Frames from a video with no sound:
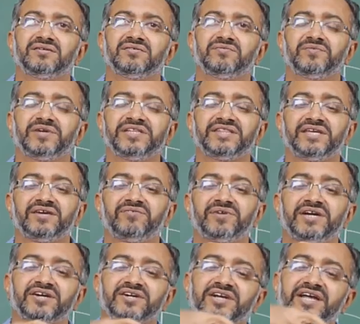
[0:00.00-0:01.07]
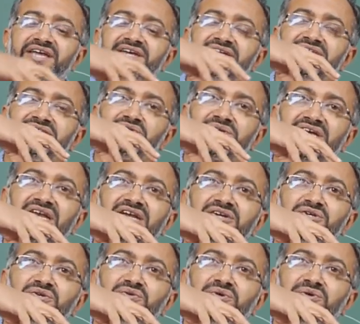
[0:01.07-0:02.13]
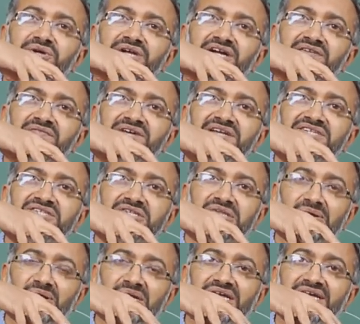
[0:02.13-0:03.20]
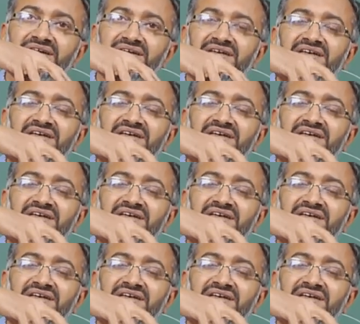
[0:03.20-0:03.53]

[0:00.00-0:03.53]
when we are trying to tell it to rotate very slowly,